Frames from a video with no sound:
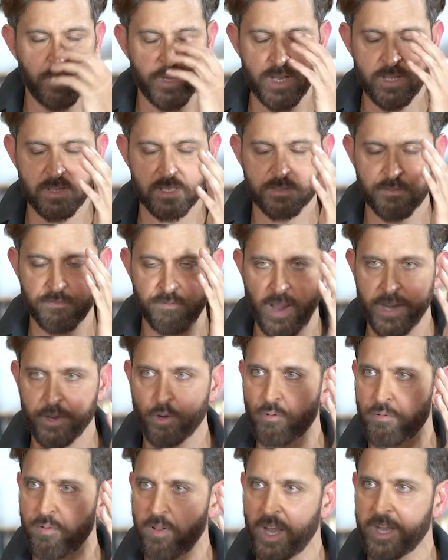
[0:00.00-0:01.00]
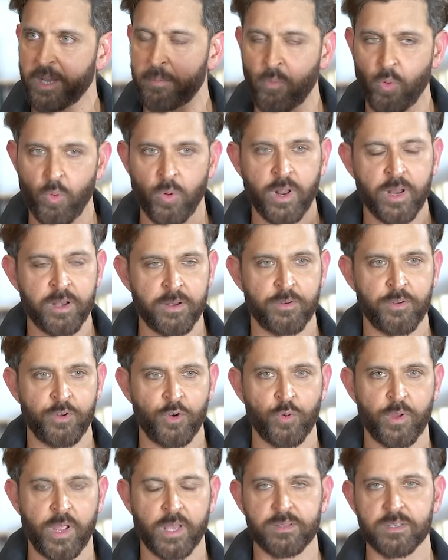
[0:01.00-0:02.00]
be in this fight or flight mode and, you
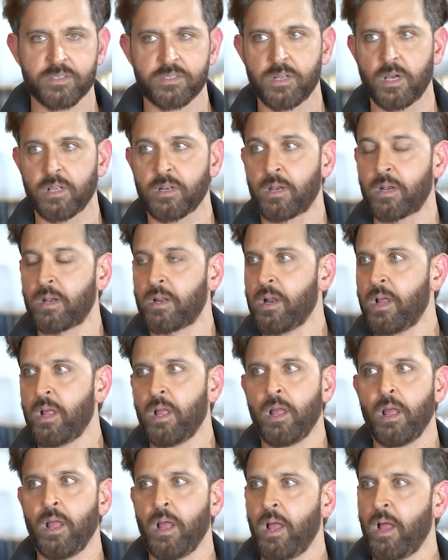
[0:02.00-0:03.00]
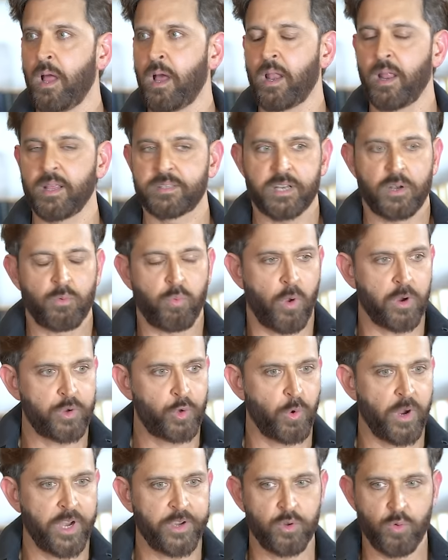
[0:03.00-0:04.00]
know, get this done. And I said, what
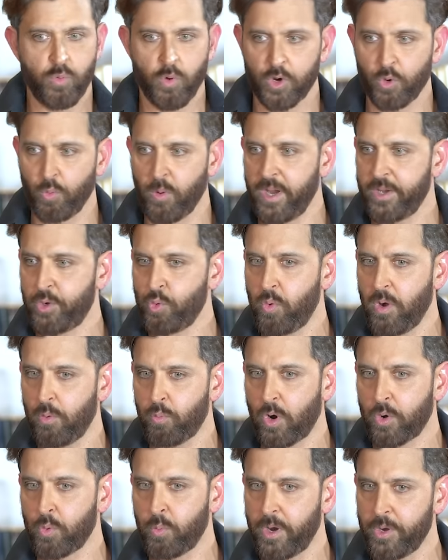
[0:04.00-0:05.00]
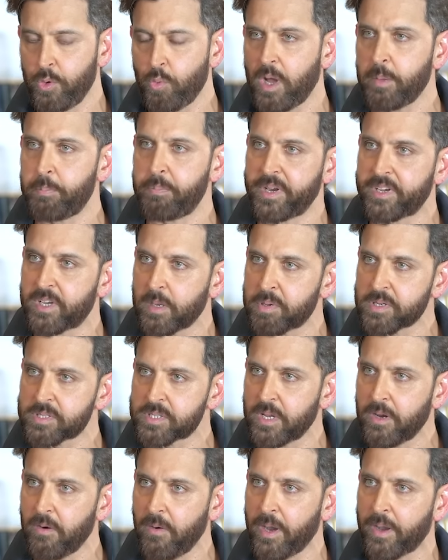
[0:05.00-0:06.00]
do I do? What do I do? What do I do? I picked up a
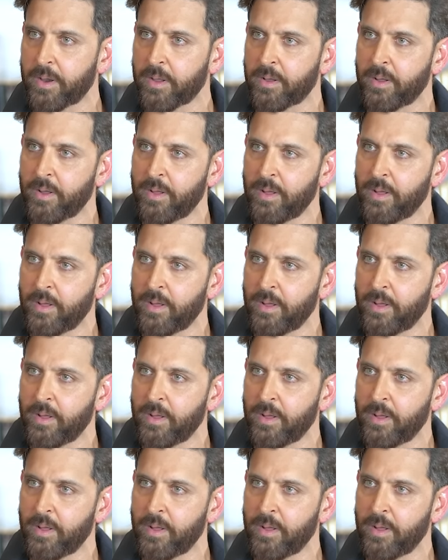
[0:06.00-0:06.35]
cigarette.